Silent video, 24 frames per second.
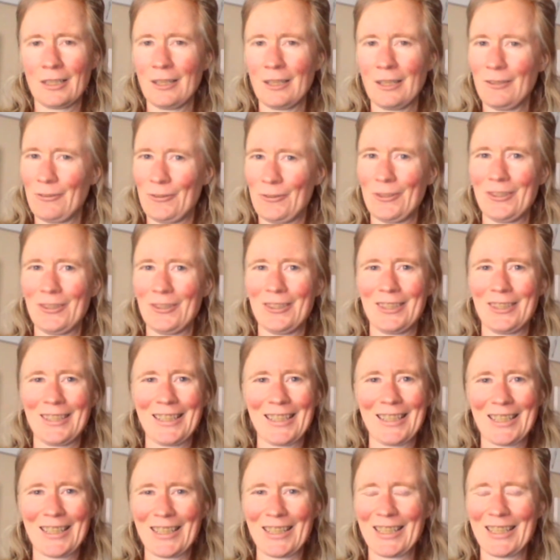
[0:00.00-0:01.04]
And if you
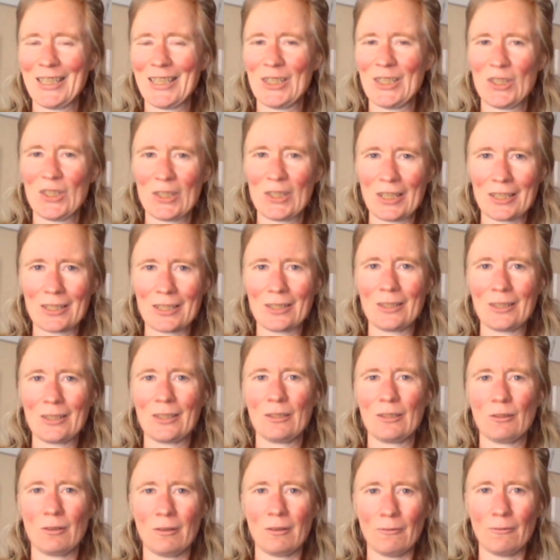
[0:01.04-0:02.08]
think it
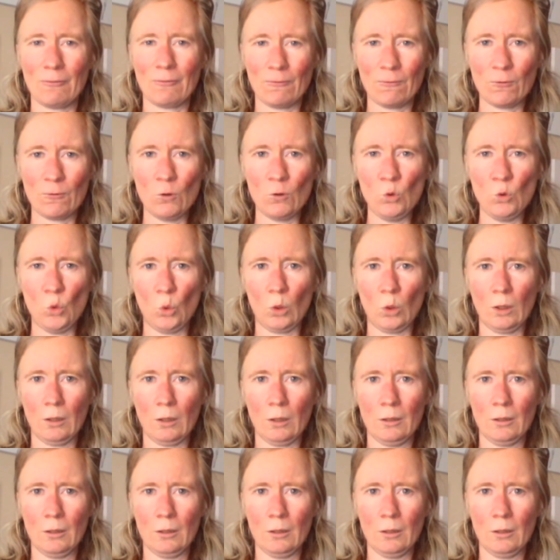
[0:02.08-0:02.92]
doesn't, you're a fool.